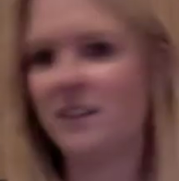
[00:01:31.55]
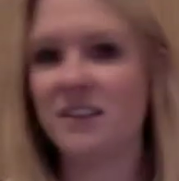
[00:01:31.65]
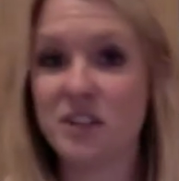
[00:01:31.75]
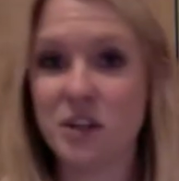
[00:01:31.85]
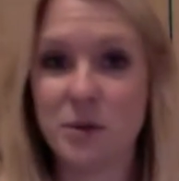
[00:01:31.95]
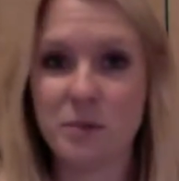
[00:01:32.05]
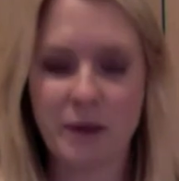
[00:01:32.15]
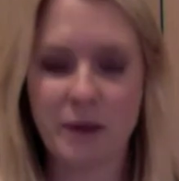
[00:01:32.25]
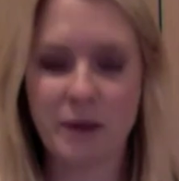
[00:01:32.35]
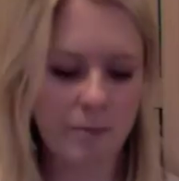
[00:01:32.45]
two
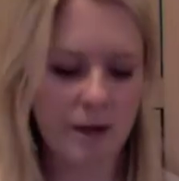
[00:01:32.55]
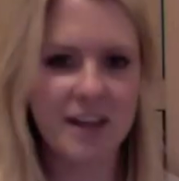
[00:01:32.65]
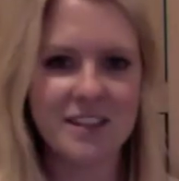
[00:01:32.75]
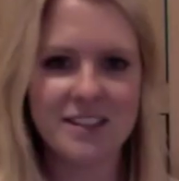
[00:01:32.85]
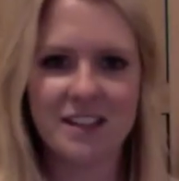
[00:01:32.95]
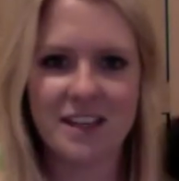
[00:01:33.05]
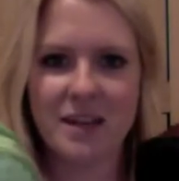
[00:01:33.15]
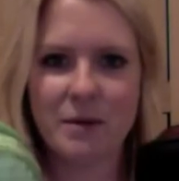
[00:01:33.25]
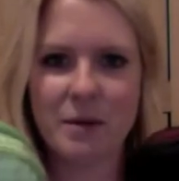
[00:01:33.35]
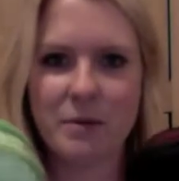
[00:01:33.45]
makeup bags in at
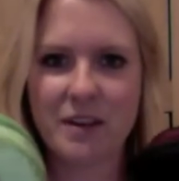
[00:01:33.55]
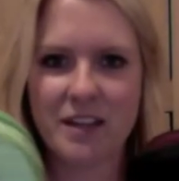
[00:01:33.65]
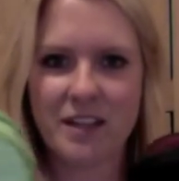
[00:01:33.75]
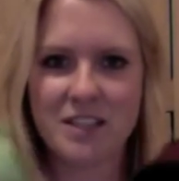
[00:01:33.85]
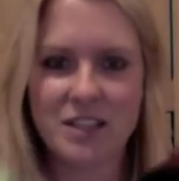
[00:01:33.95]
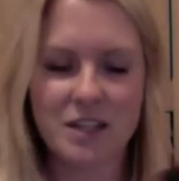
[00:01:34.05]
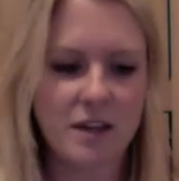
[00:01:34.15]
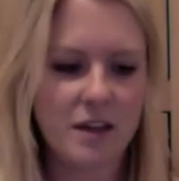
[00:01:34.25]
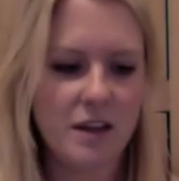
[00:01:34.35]
the moment, these two.